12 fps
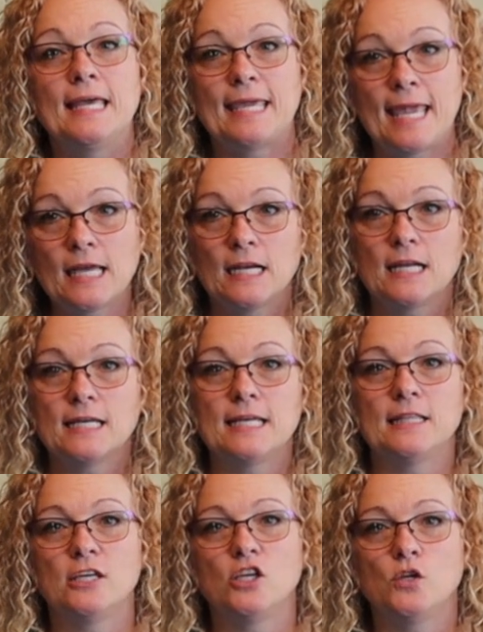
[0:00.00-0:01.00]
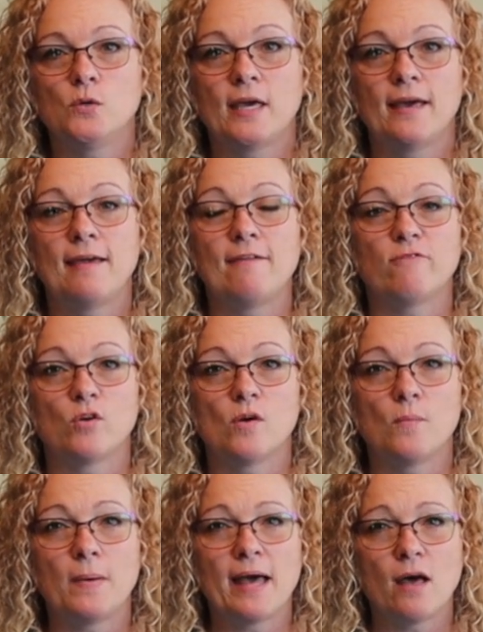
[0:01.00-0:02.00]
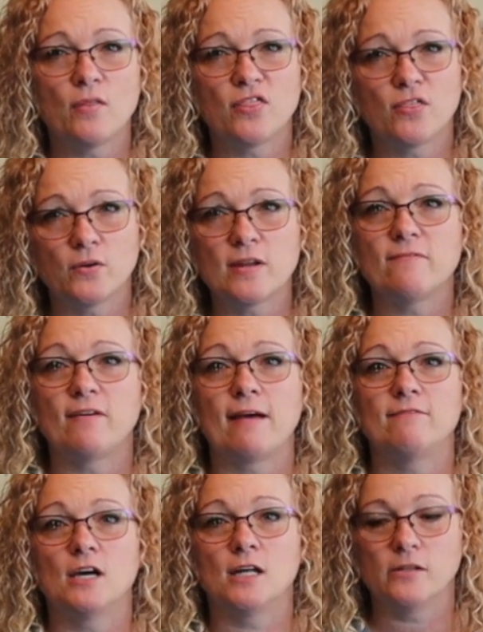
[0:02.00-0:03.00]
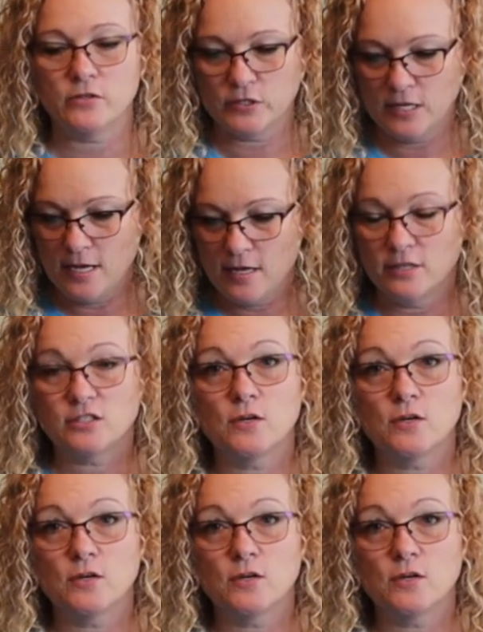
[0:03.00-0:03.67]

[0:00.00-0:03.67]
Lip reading: Canada and the UK for about $35.